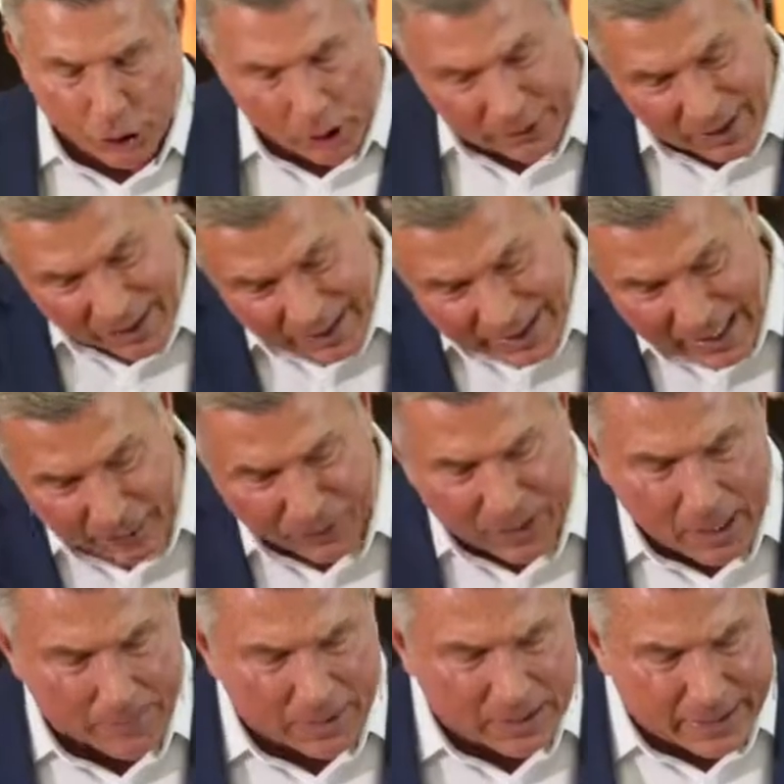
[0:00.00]
I'll just give
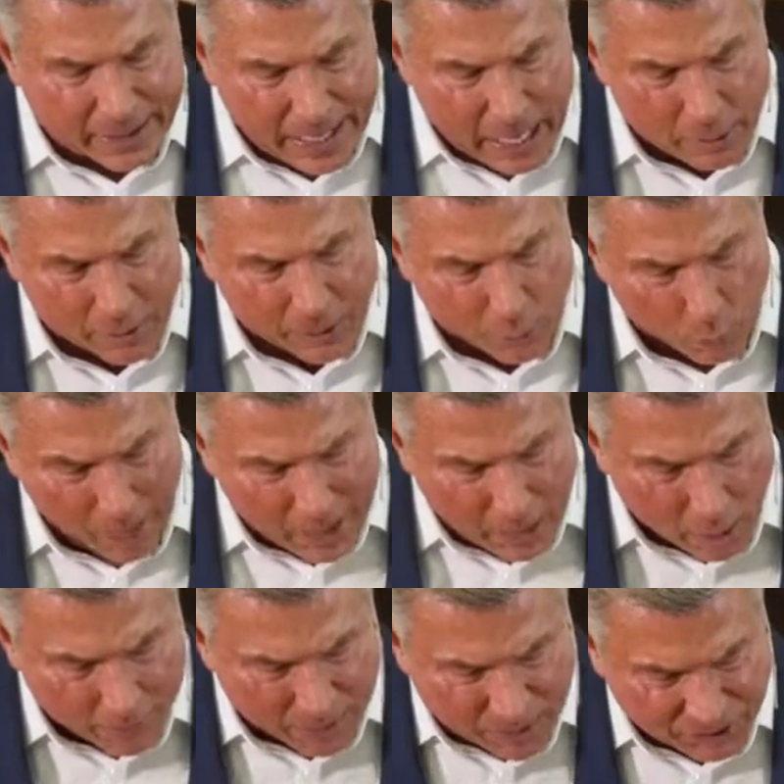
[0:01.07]
them and get out of the way
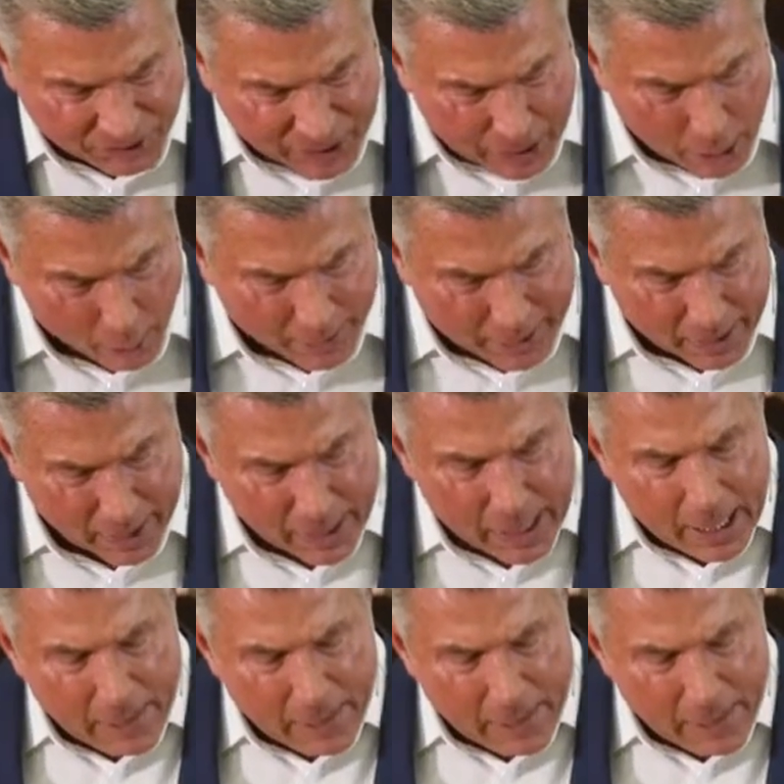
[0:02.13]
on this area.